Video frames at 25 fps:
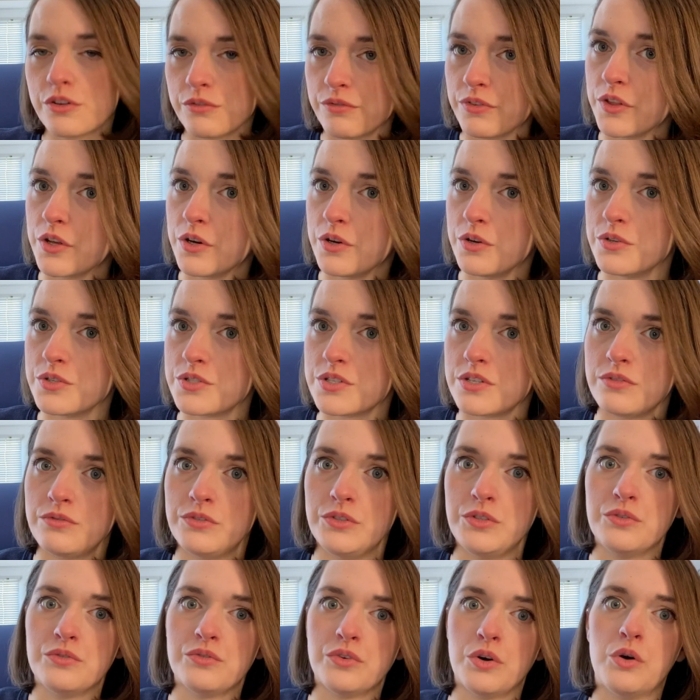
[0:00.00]
of those if
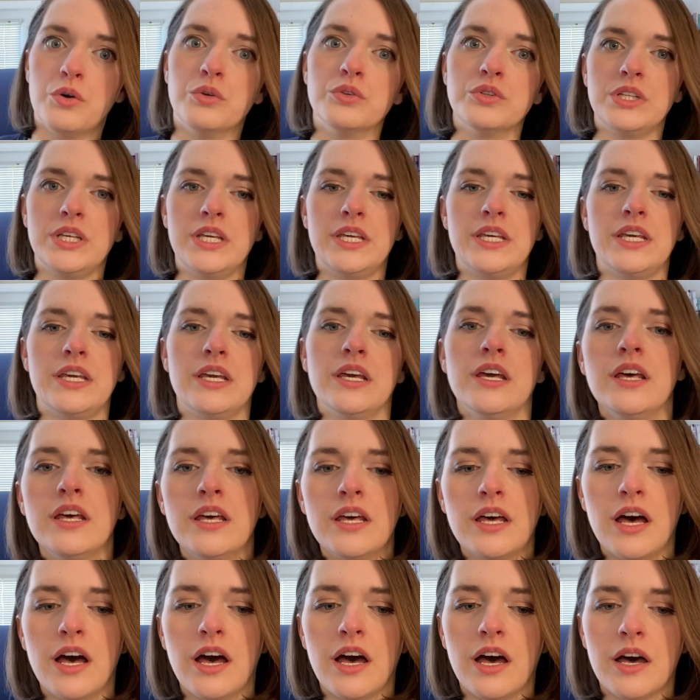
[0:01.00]
you've only
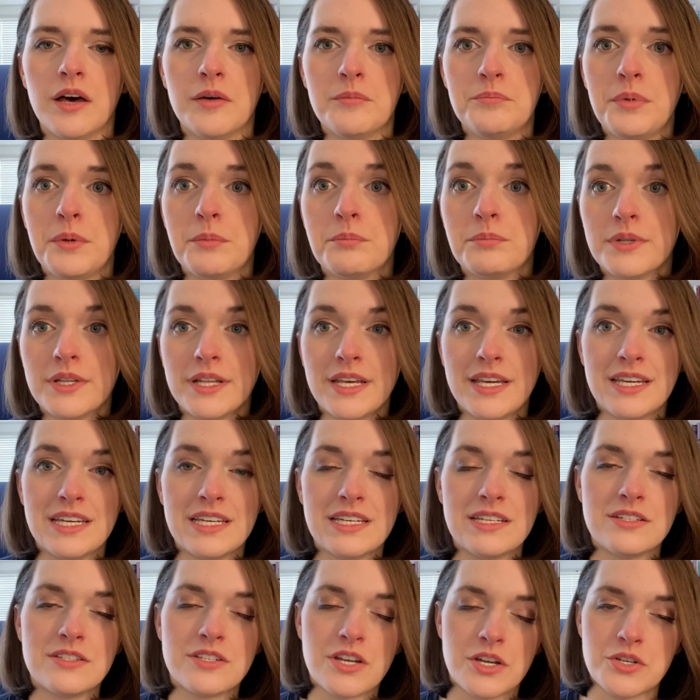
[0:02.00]
been
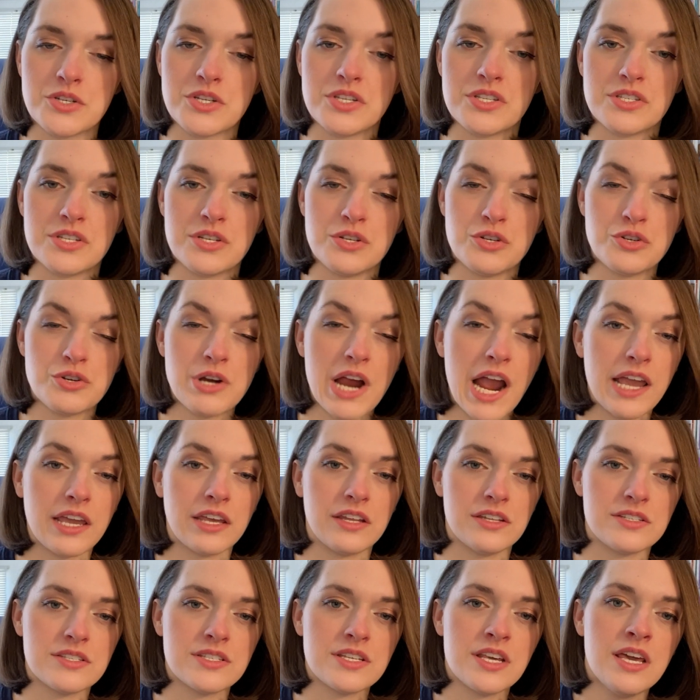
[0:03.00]
playing Dungeons &
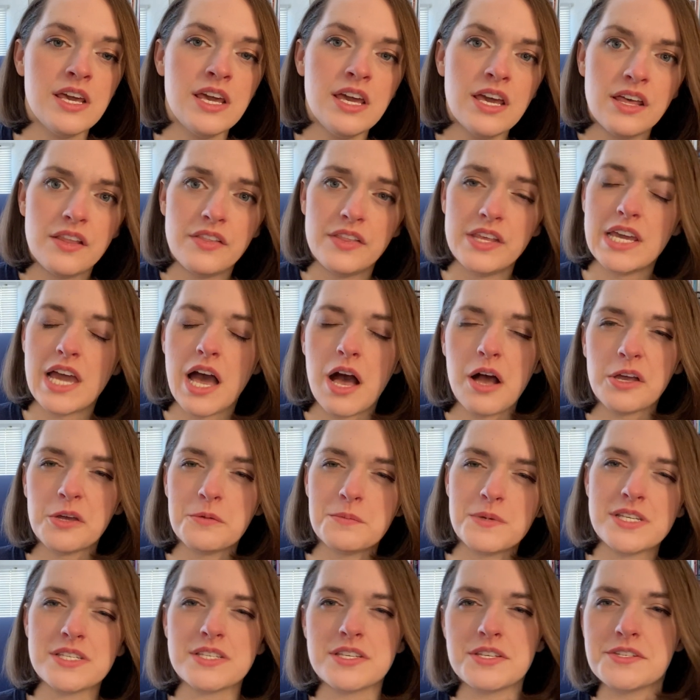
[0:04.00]
Dragons. The
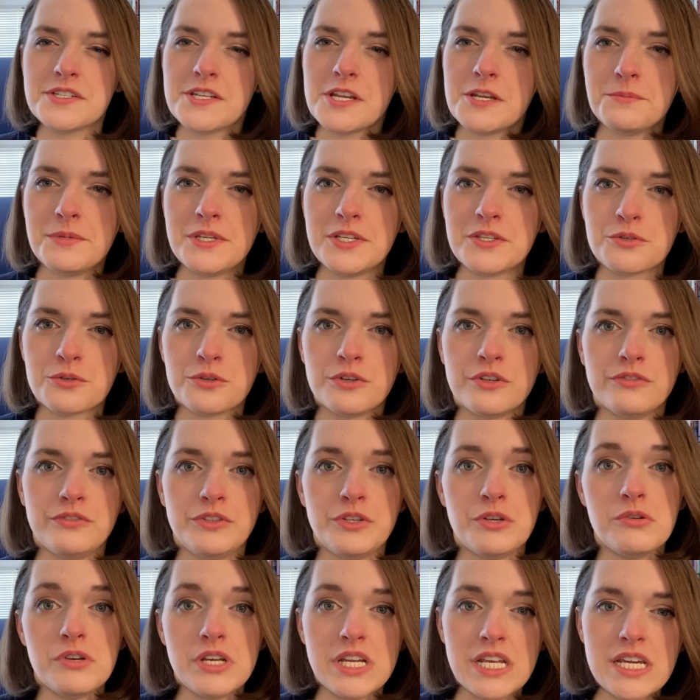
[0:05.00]
Alchemist is going to be sort of
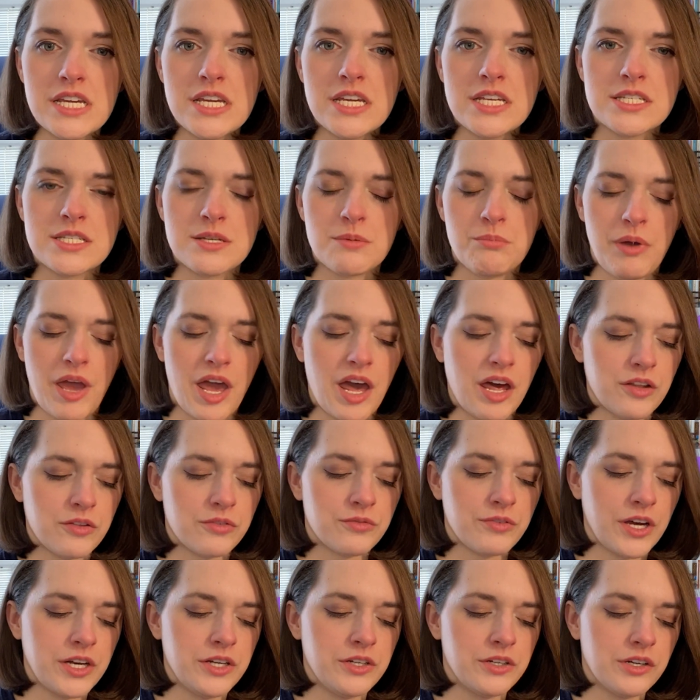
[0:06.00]
unique to
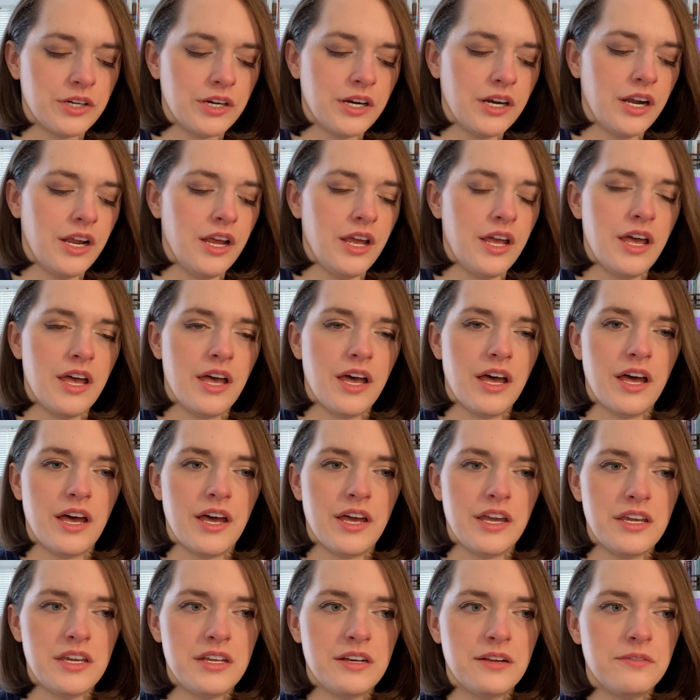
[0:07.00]
Pathfinder.
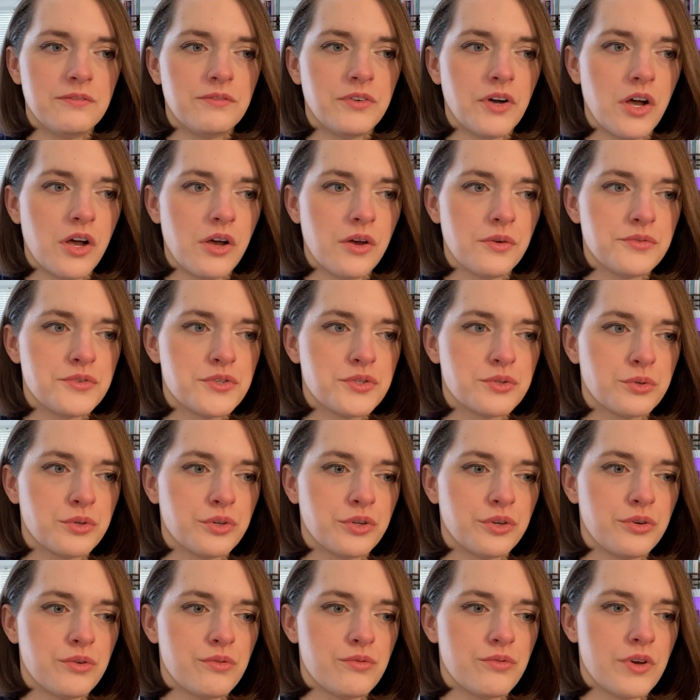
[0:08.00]
It involves sort
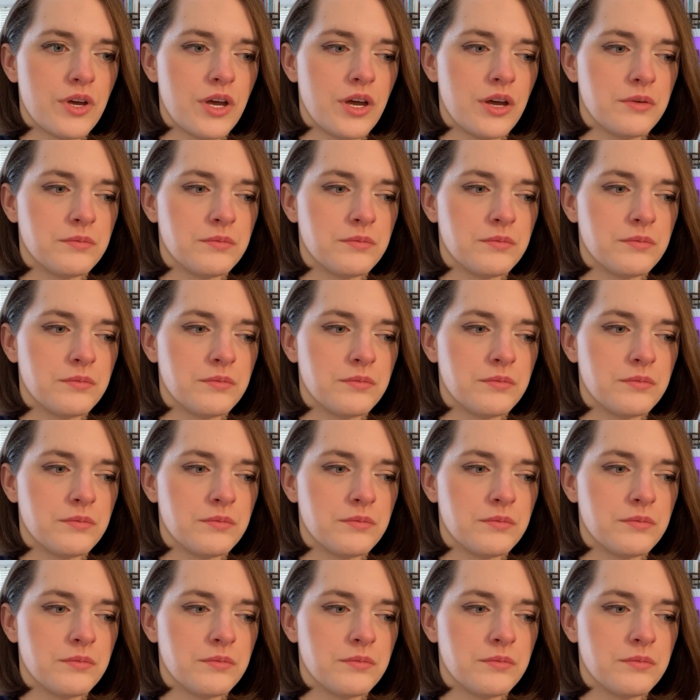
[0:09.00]
of